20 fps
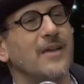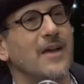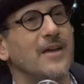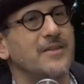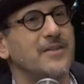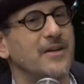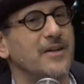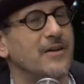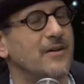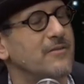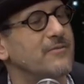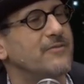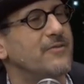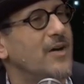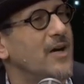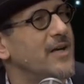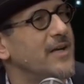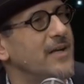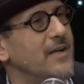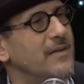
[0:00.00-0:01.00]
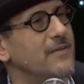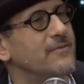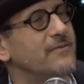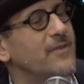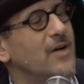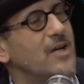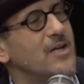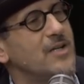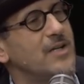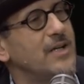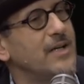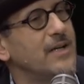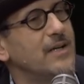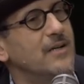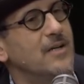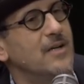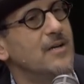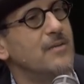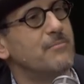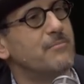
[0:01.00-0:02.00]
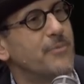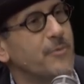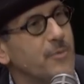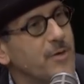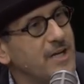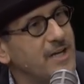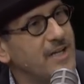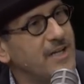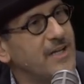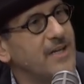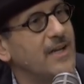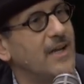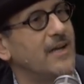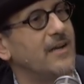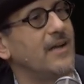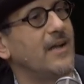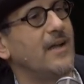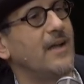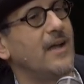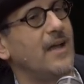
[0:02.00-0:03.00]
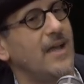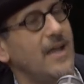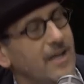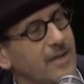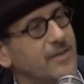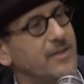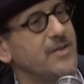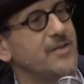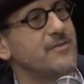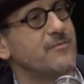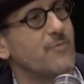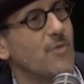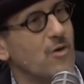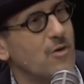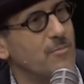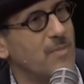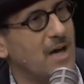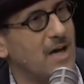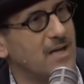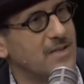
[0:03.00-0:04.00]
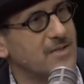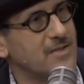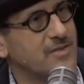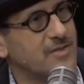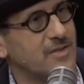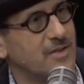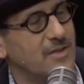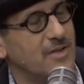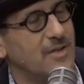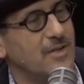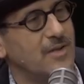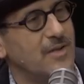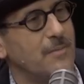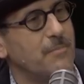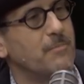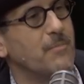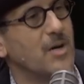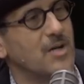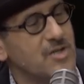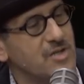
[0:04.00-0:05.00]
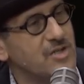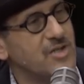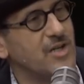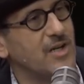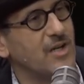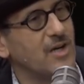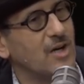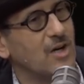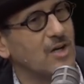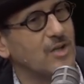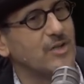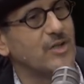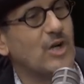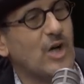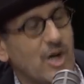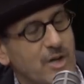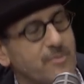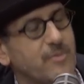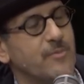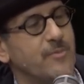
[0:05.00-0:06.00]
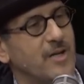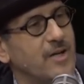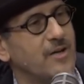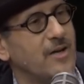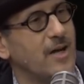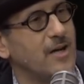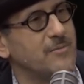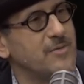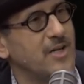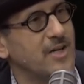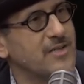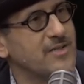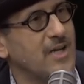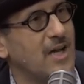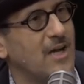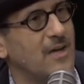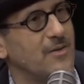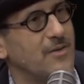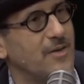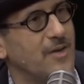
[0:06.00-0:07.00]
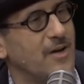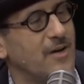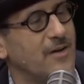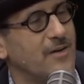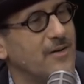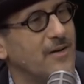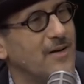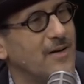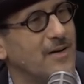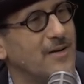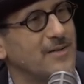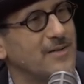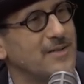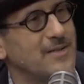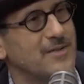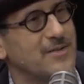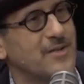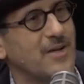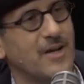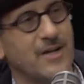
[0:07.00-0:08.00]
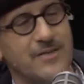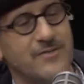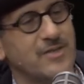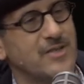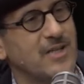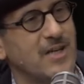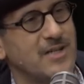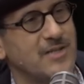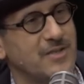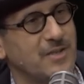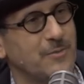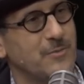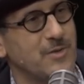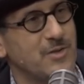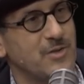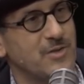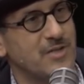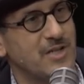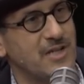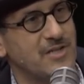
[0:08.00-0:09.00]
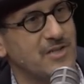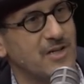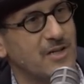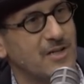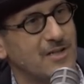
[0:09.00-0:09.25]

idea of fighting, finding breeding alien robots munching on Kuiper Belt objects out there uh, is kind of enticing, wouldn't you say, Chuck?